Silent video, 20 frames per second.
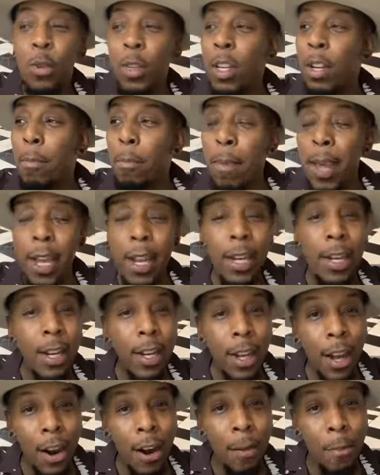you could make it
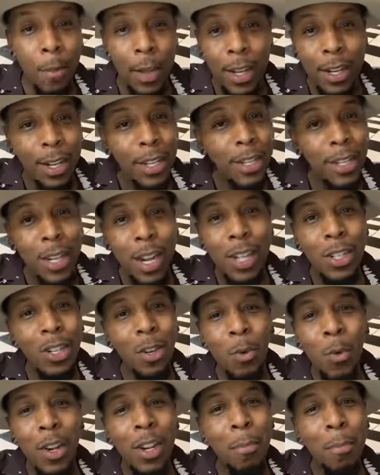in R&B just
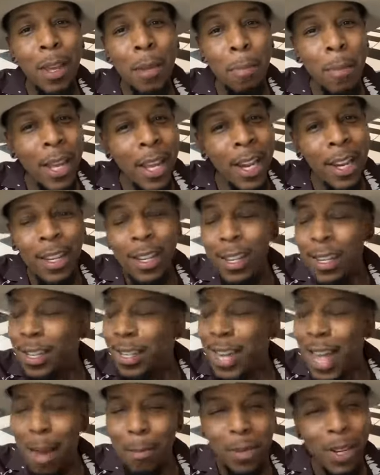because you want to be mean.
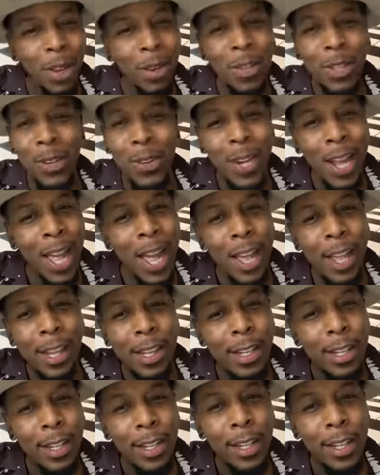Just stop. Don't do that.